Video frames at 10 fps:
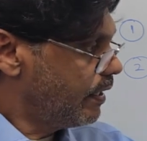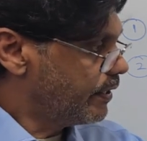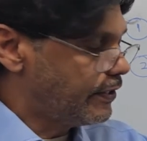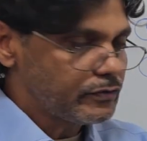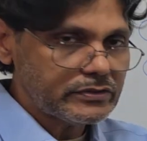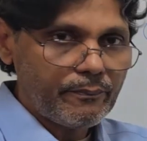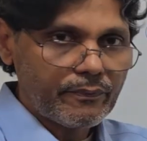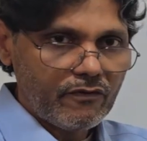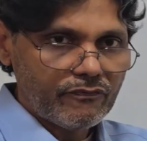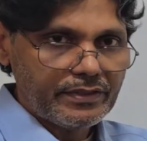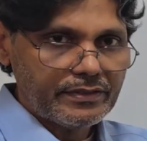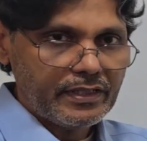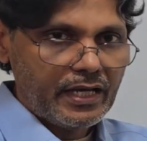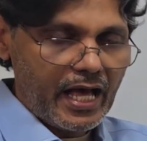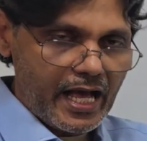reduce the profit.
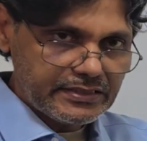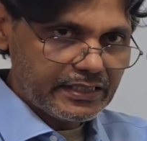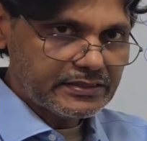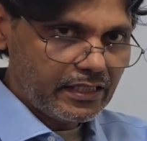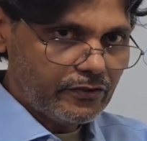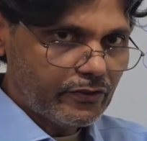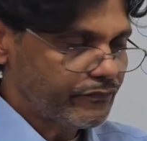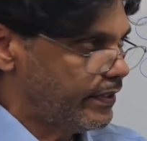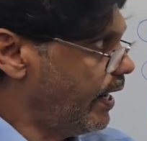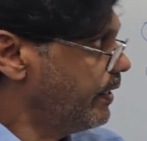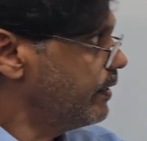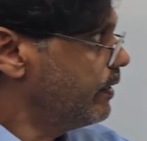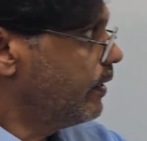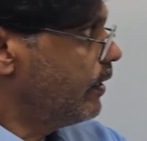As a result of that,